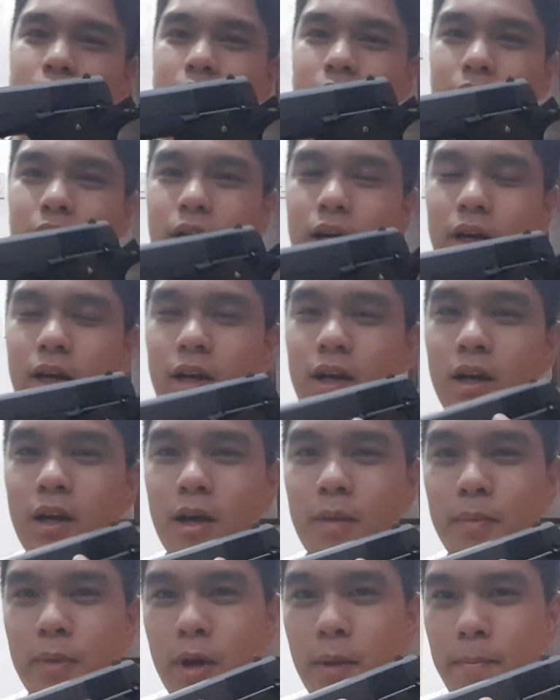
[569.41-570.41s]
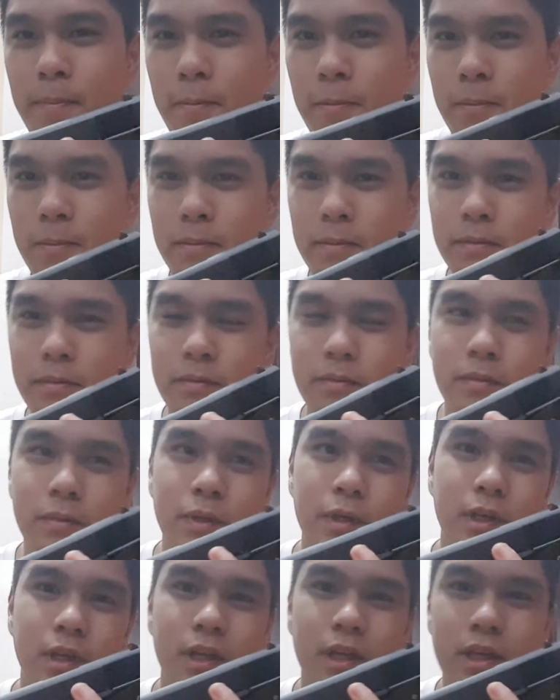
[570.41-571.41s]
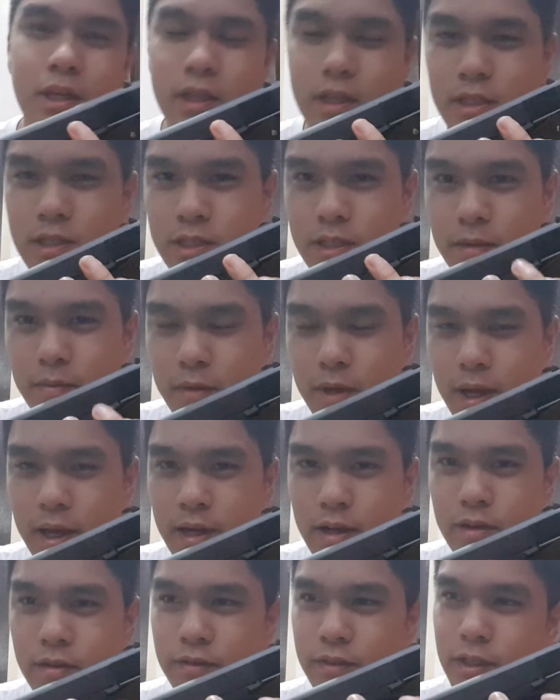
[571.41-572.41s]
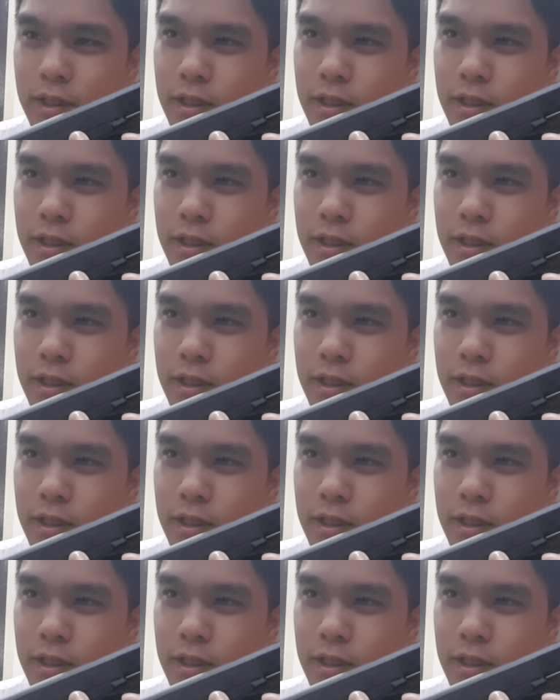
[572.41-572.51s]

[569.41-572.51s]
hop up is some kind of